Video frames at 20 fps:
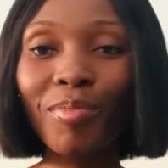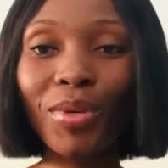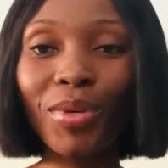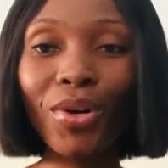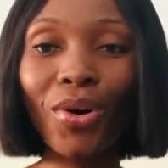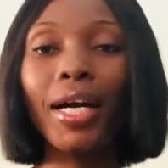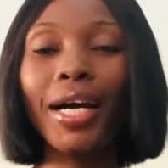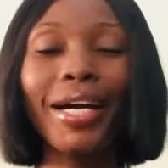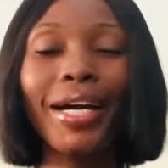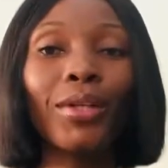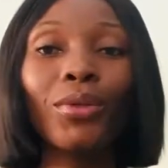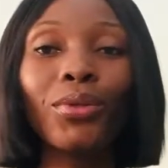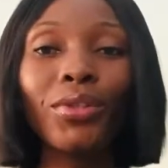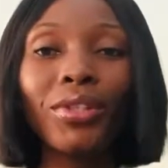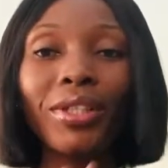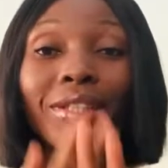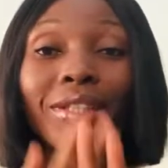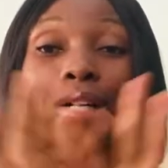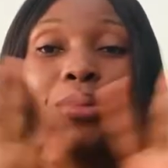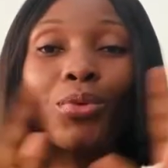because I don't
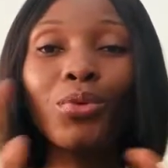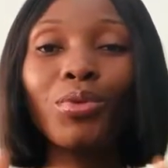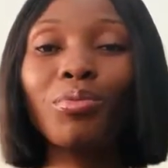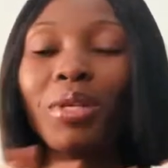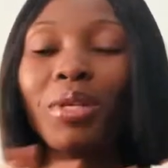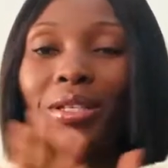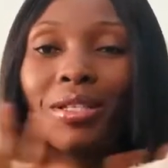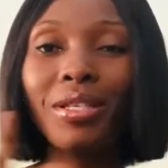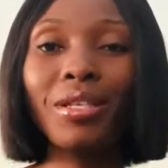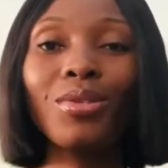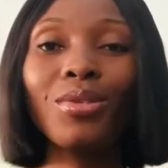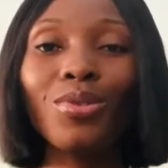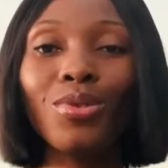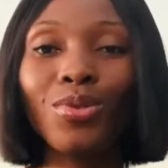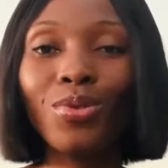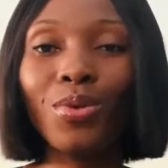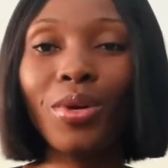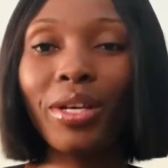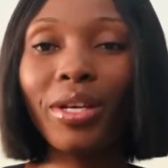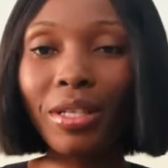think that would make sense
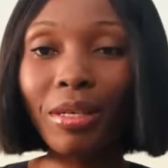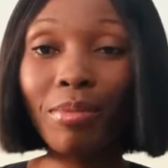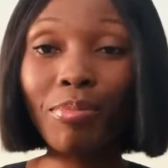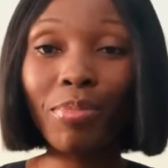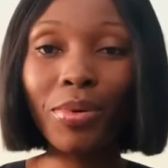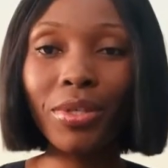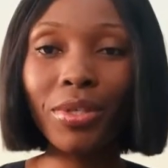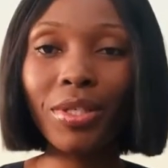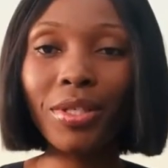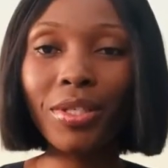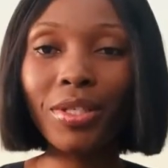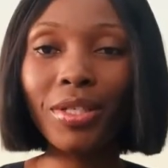to anybody.